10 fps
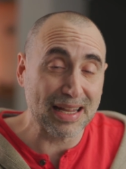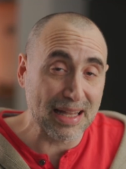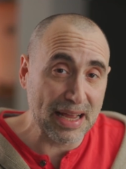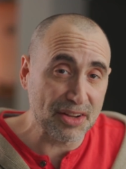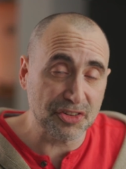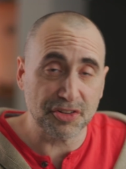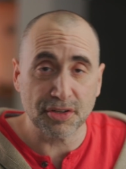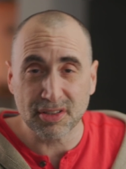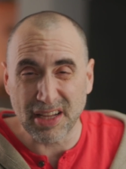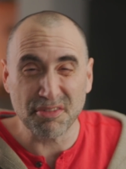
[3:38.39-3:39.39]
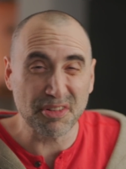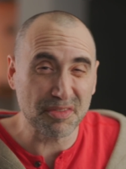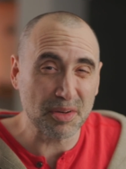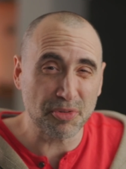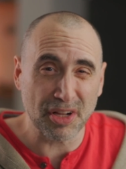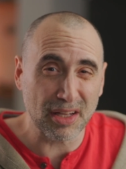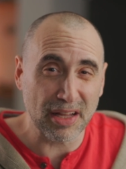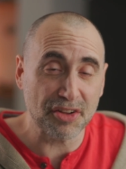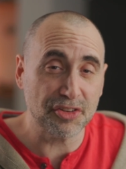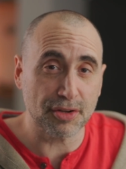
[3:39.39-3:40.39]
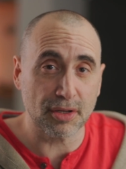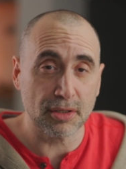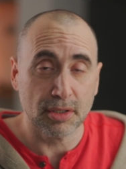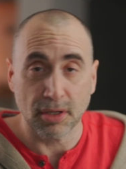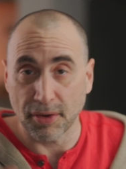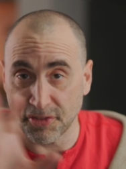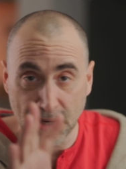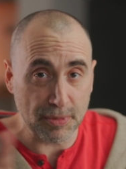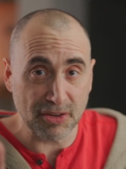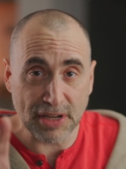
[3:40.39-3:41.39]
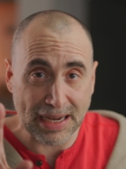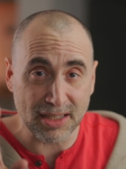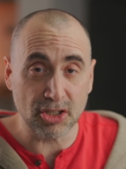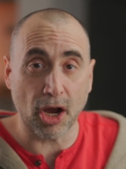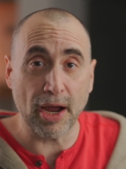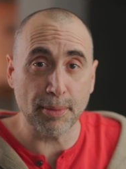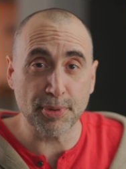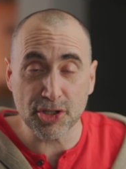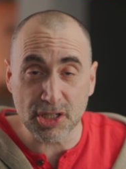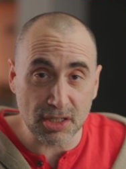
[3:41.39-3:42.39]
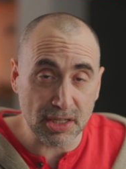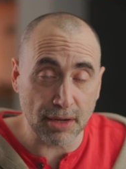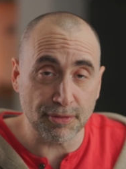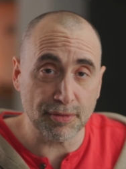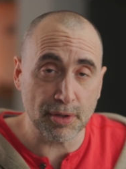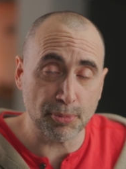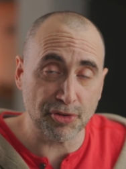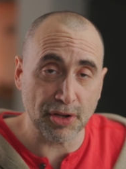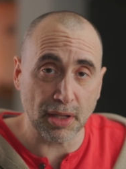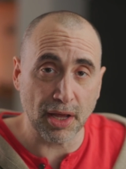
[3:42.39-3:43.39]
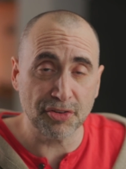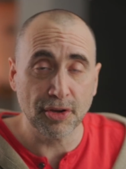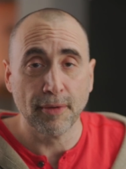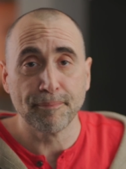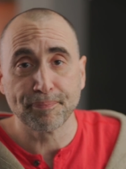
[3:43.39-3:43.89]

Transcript: uh, less, 10 15% less, same exact diet but just 10 15% less.